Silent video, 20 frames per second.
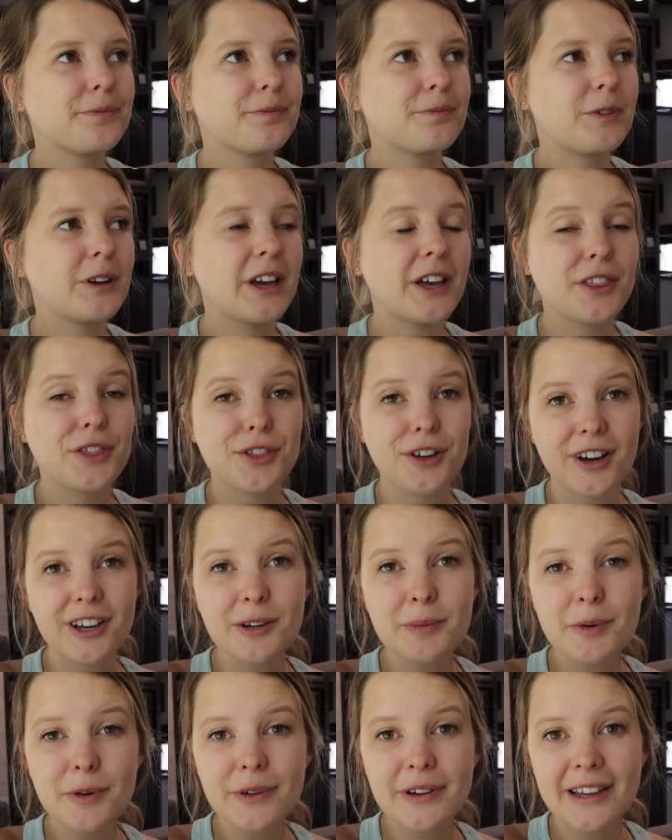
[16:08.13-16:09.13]
We had thought
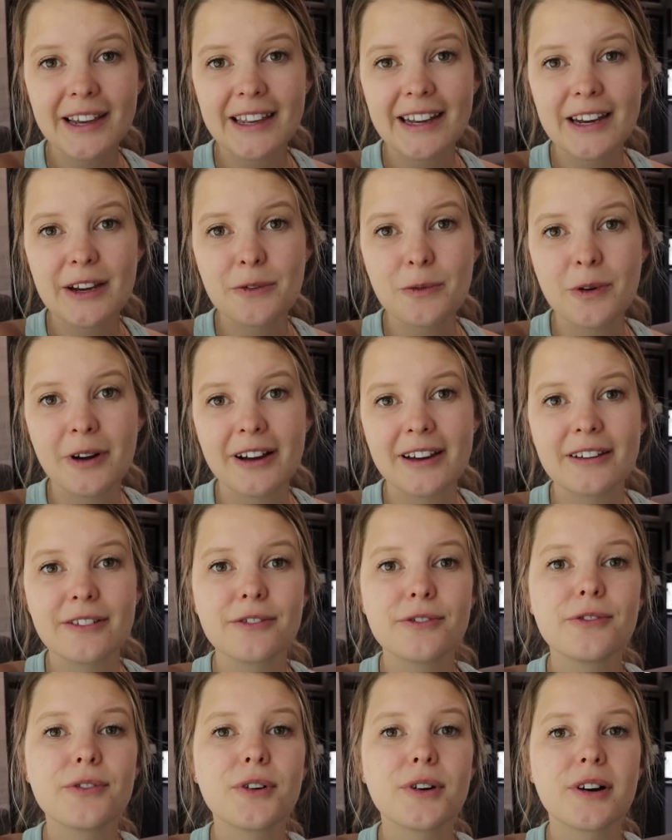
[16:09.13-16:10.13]
about getting
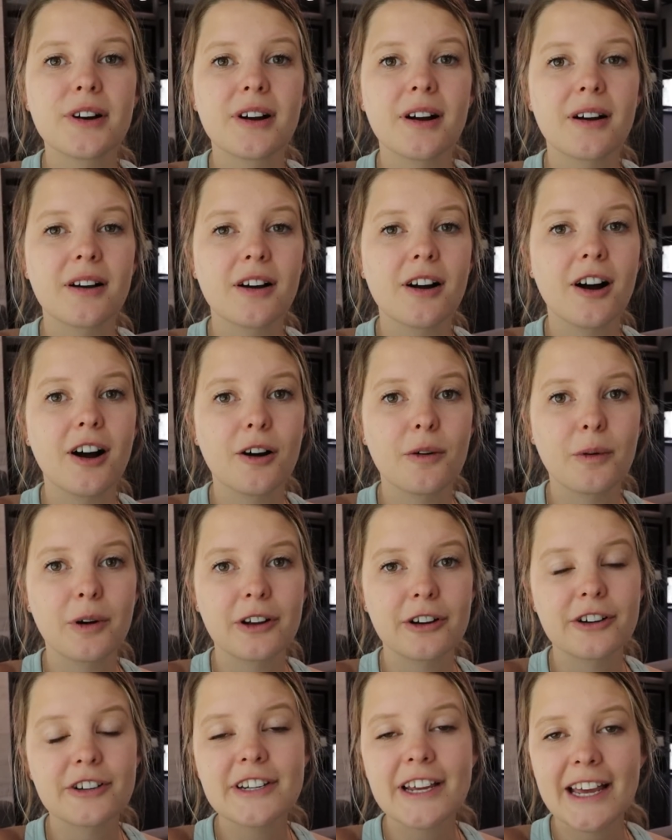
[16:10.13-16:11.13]
one for our hot
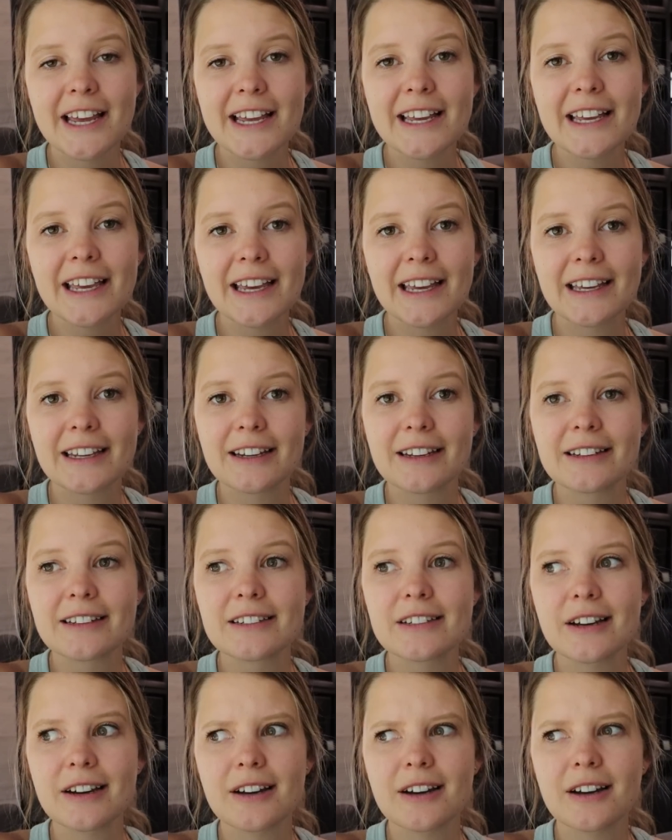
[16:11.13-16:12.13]
water tank
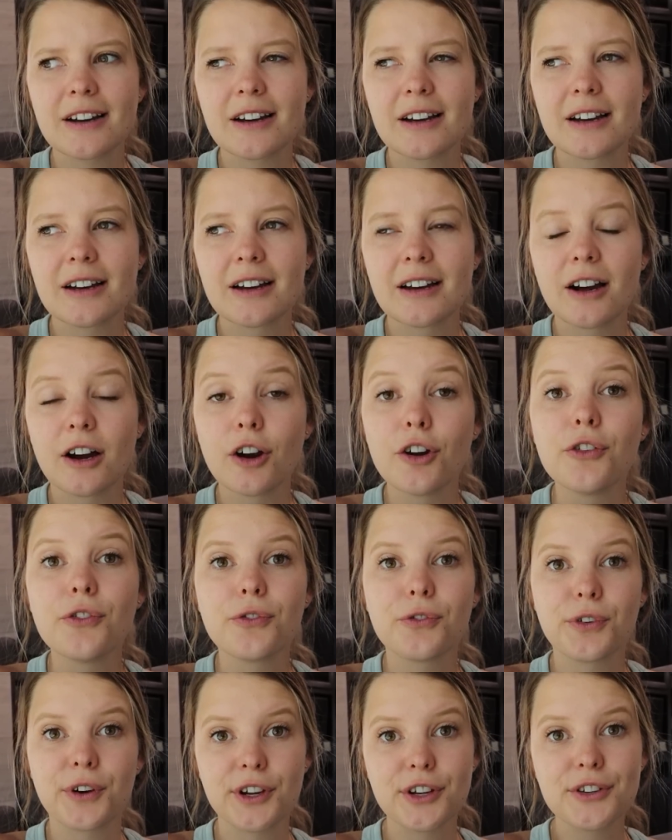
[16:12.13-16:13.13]
and our
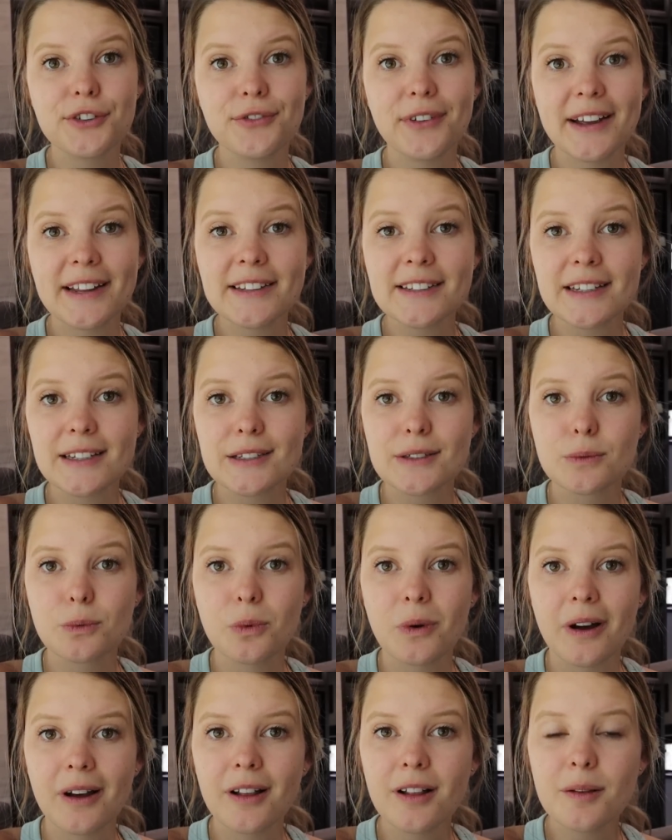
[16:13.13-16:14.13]
fridge vent as
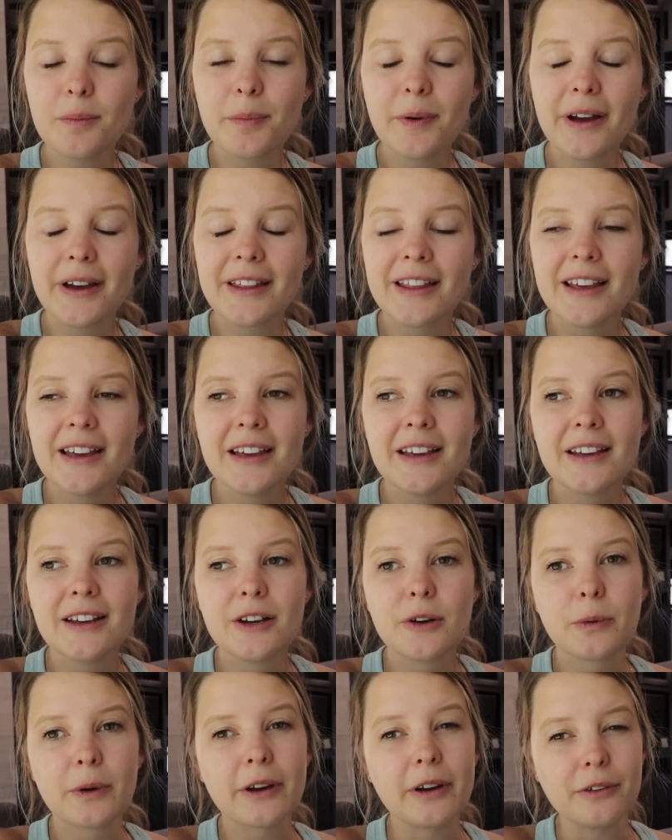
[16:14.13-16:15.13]
well, but
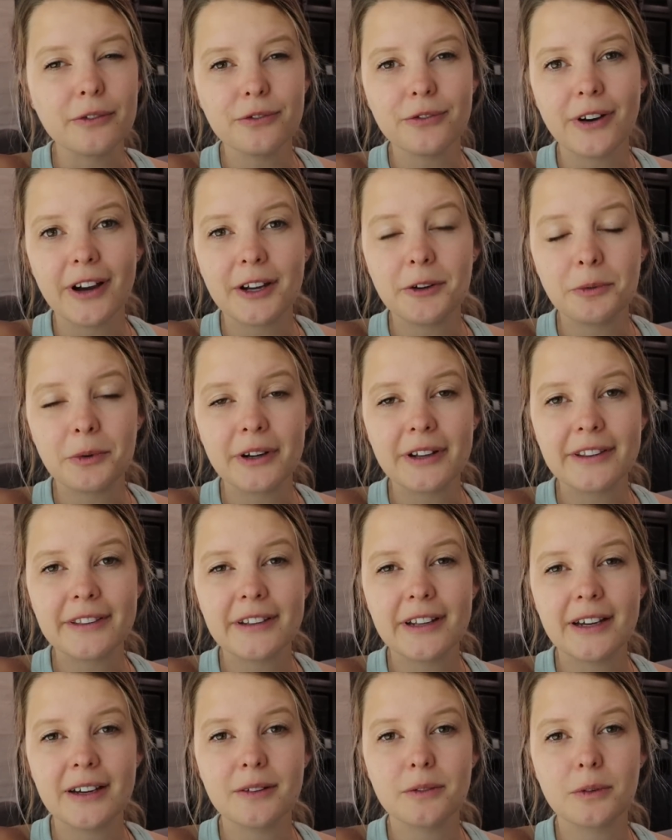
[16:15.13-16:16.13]
we couldn't find
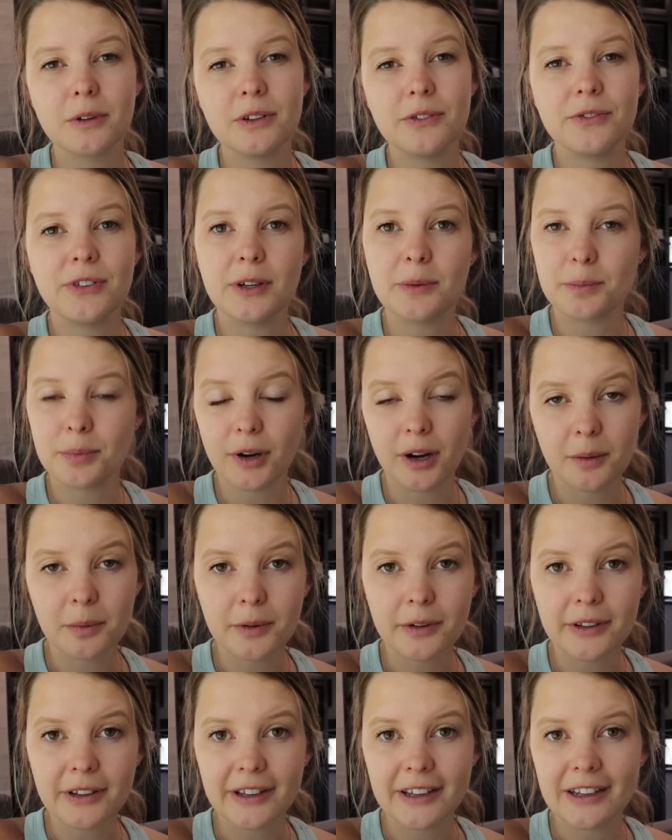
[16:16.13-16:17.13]
one that would fit
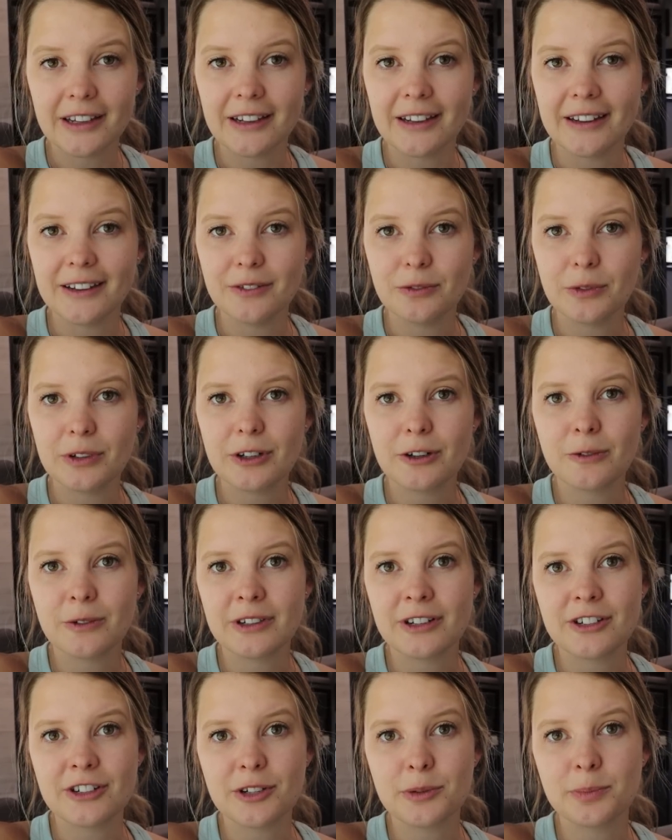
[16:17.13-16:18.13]
properly, and we don't
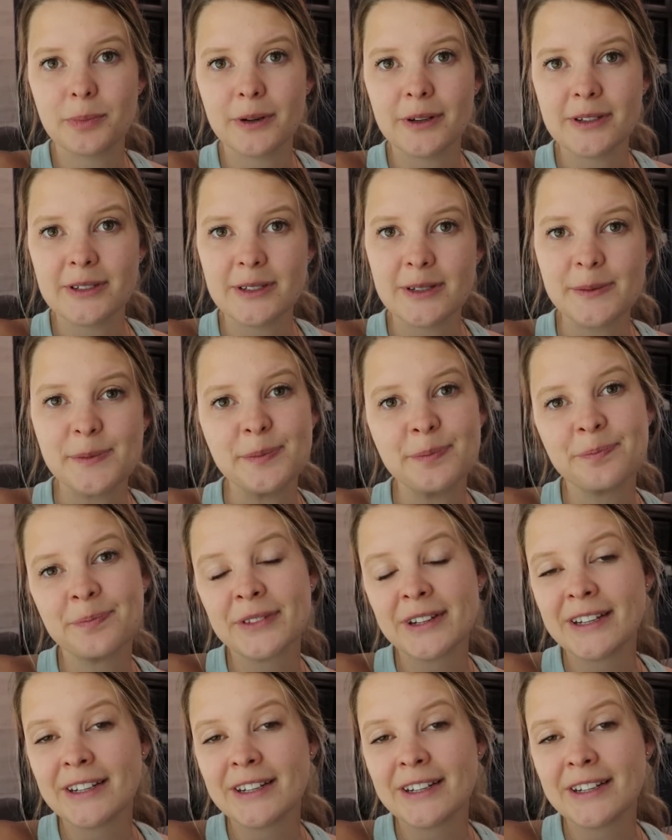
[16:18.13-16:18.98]
want to just put some